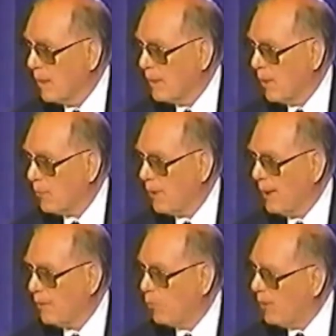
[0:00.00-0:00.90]
and
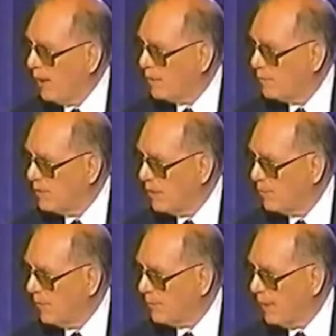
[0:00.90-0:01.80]
outlined what had to be done
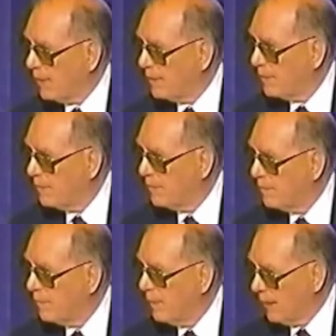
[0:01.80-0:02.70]
about that.
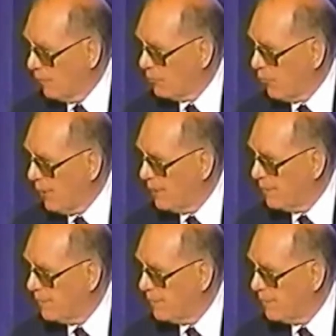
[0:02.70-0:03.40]
And I was right.